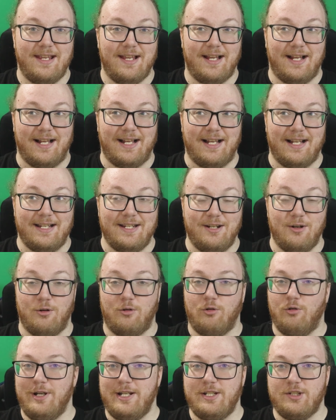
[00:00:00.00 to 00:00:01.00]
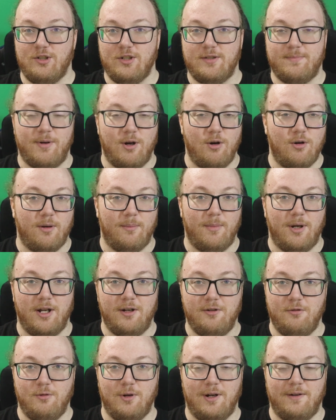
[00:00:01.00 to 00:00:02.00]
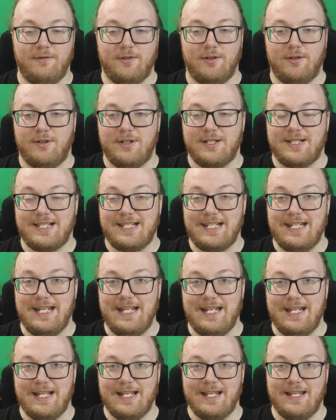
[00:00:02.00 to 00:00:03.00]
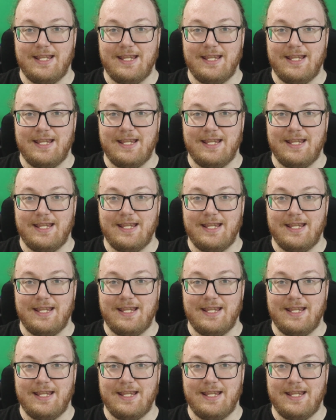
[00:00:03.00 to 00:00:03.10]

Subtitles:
creatures, Pokemon, whoever, see